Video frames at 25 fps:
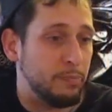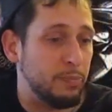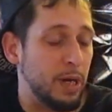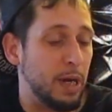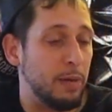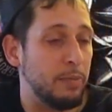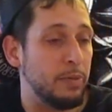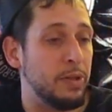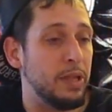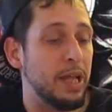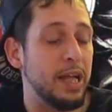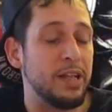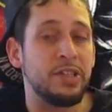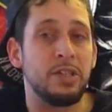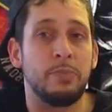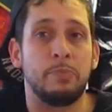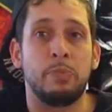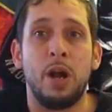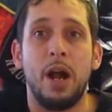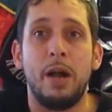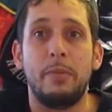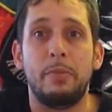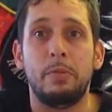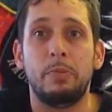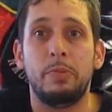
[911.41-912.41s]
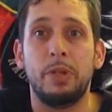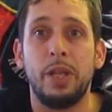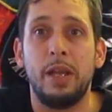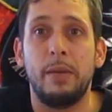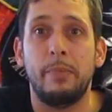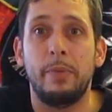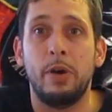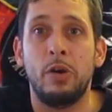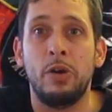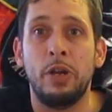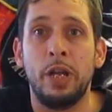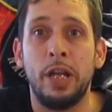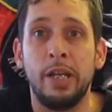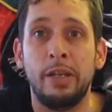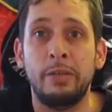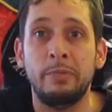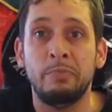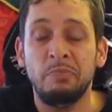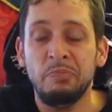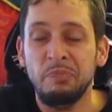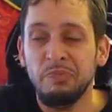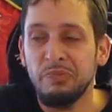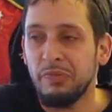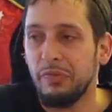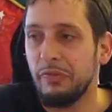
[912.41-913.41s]
probably that's probably about it
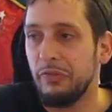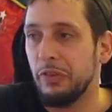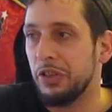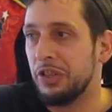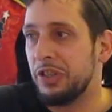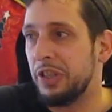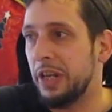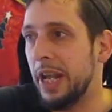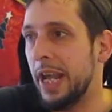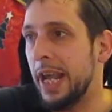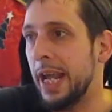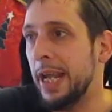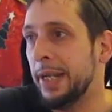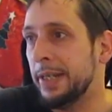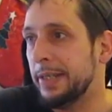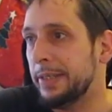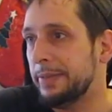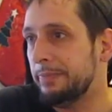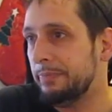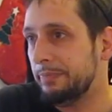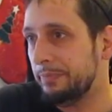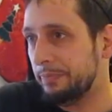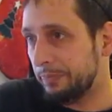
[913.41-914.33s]
for today.